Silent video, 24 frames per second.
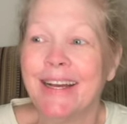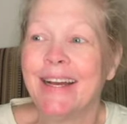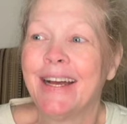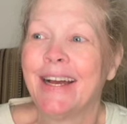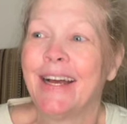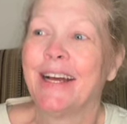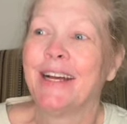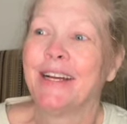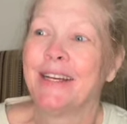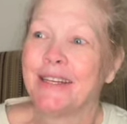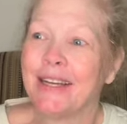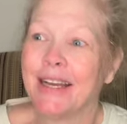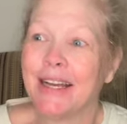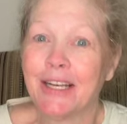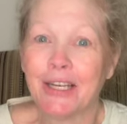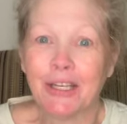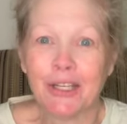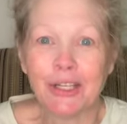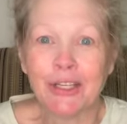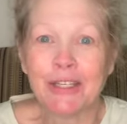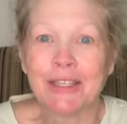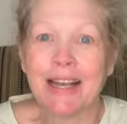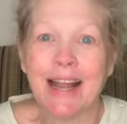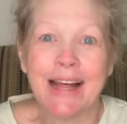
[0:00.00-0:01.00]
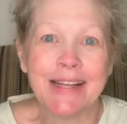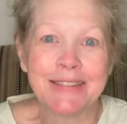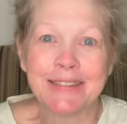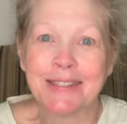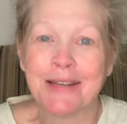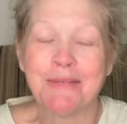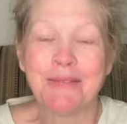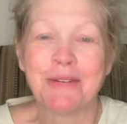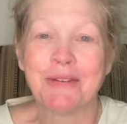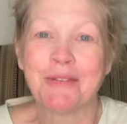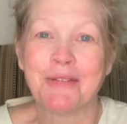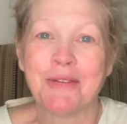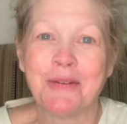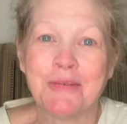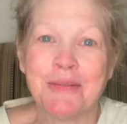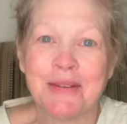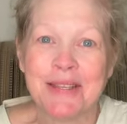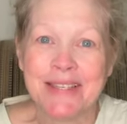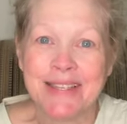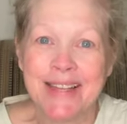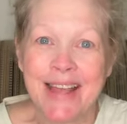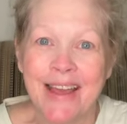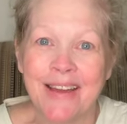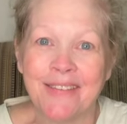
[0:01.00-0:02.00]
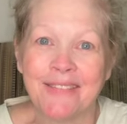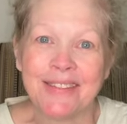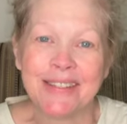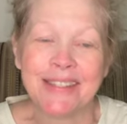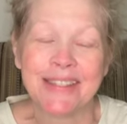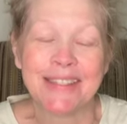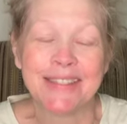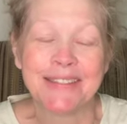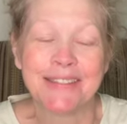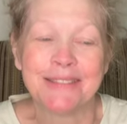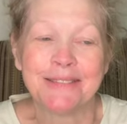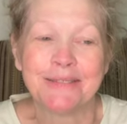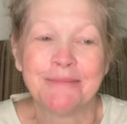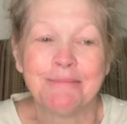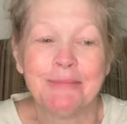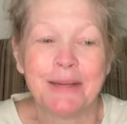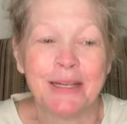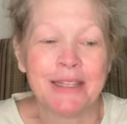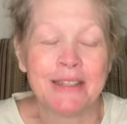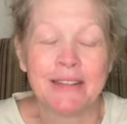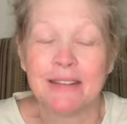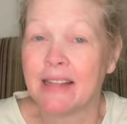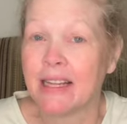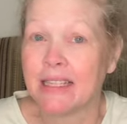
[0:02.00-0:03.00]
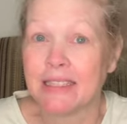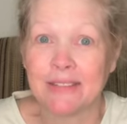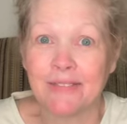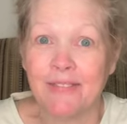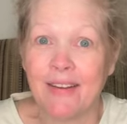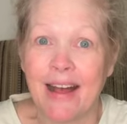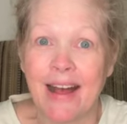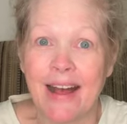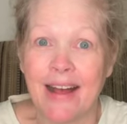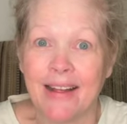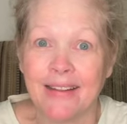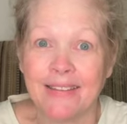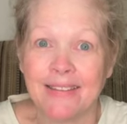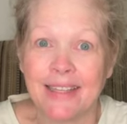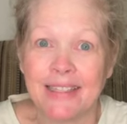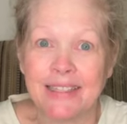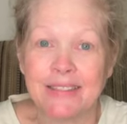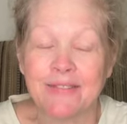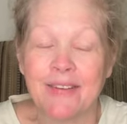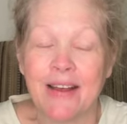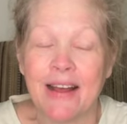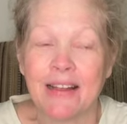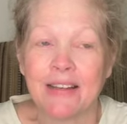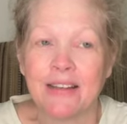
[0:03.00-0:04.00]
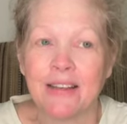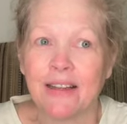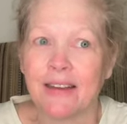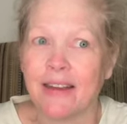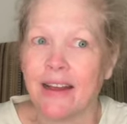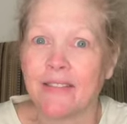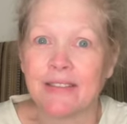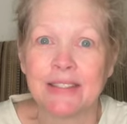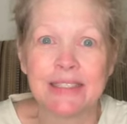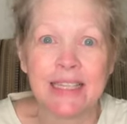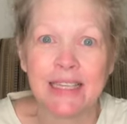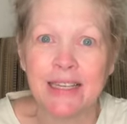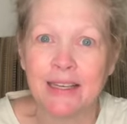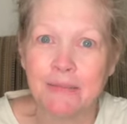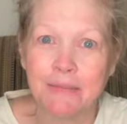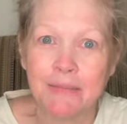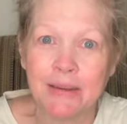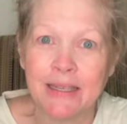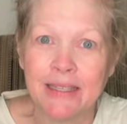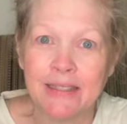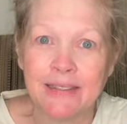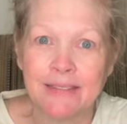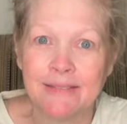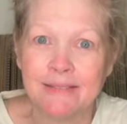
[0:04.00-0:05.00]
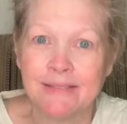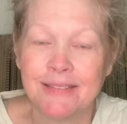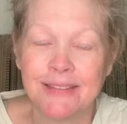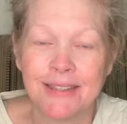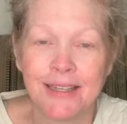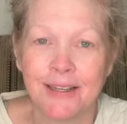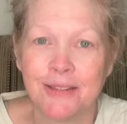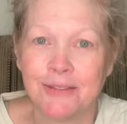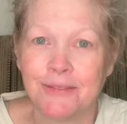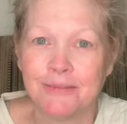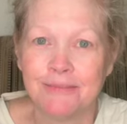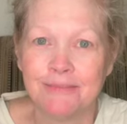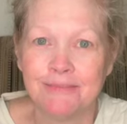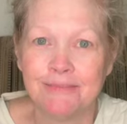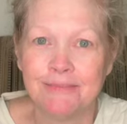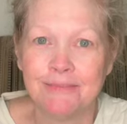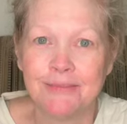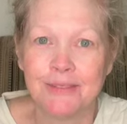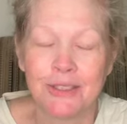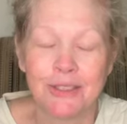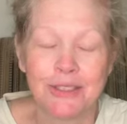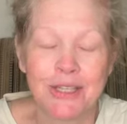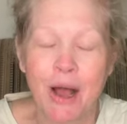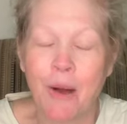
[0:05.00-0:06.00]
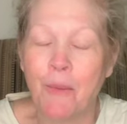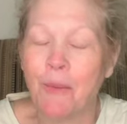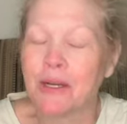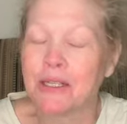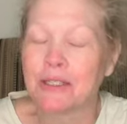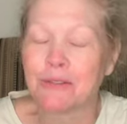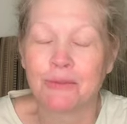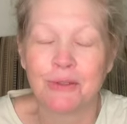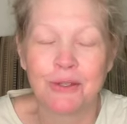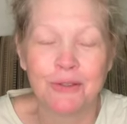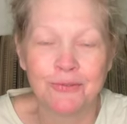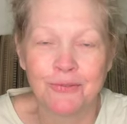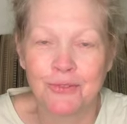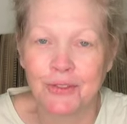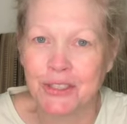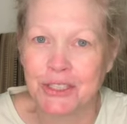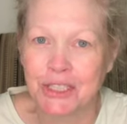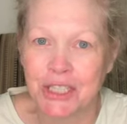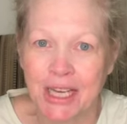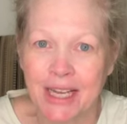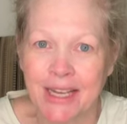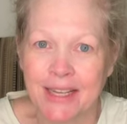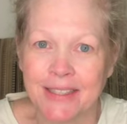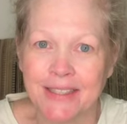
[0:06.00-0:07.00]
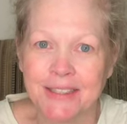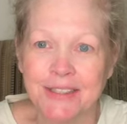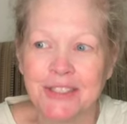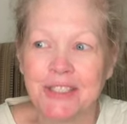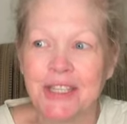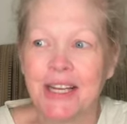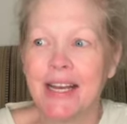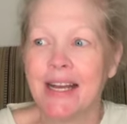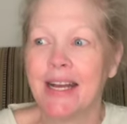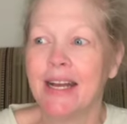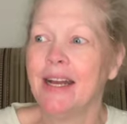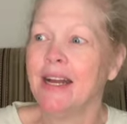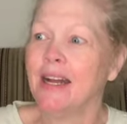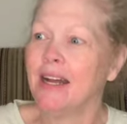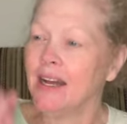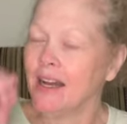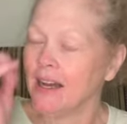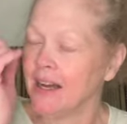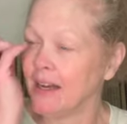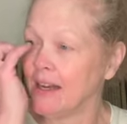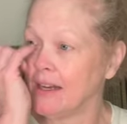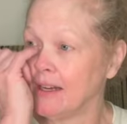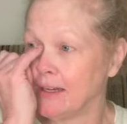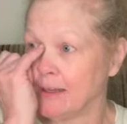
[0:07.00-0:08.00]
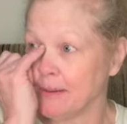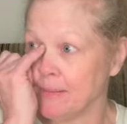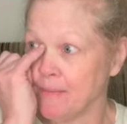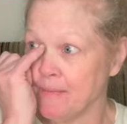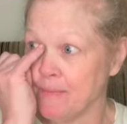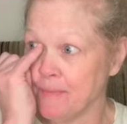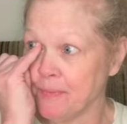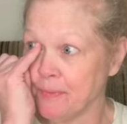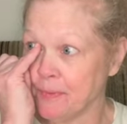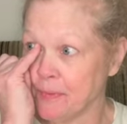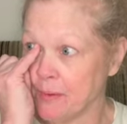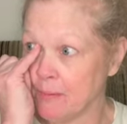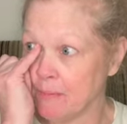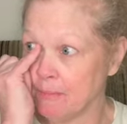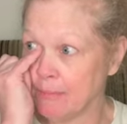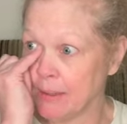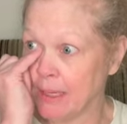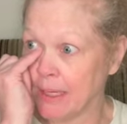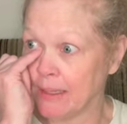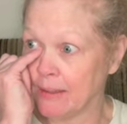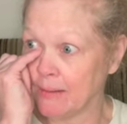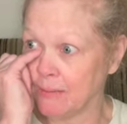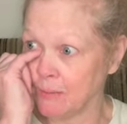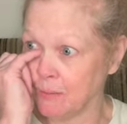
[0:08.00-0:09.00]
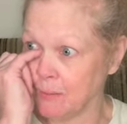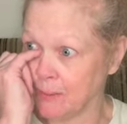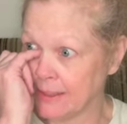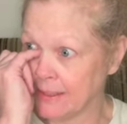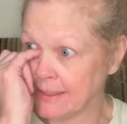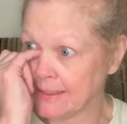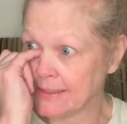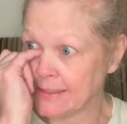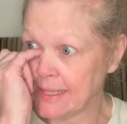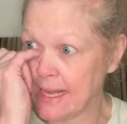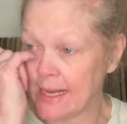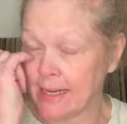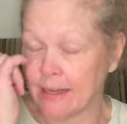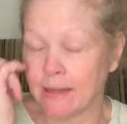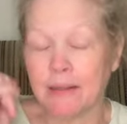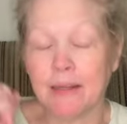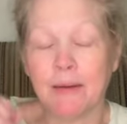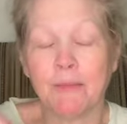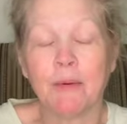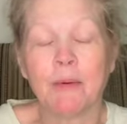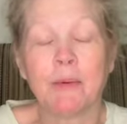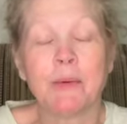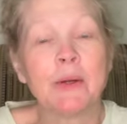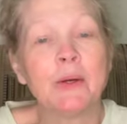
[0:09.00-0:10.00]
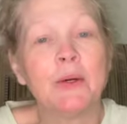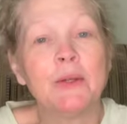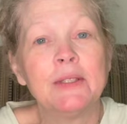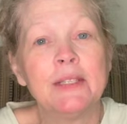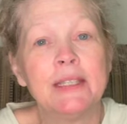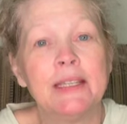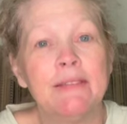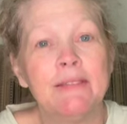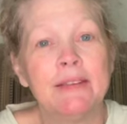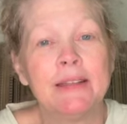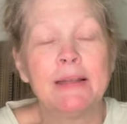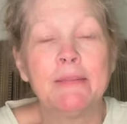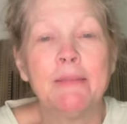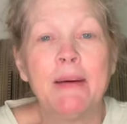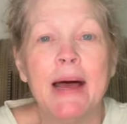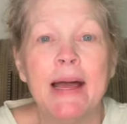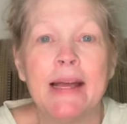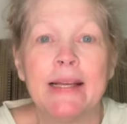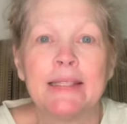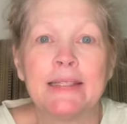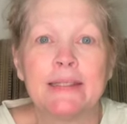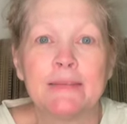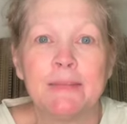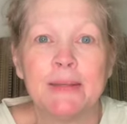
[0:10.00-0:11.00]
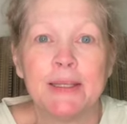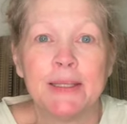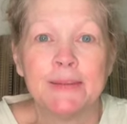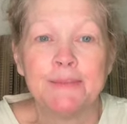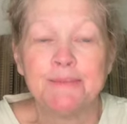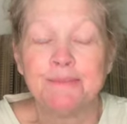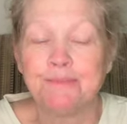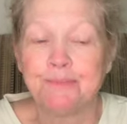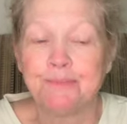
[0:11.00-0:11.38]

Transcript: It looked like something from the 70s, but that's fine. That's fine. Everything can be, there's always room for change. But we decided that we were going to live in the basement.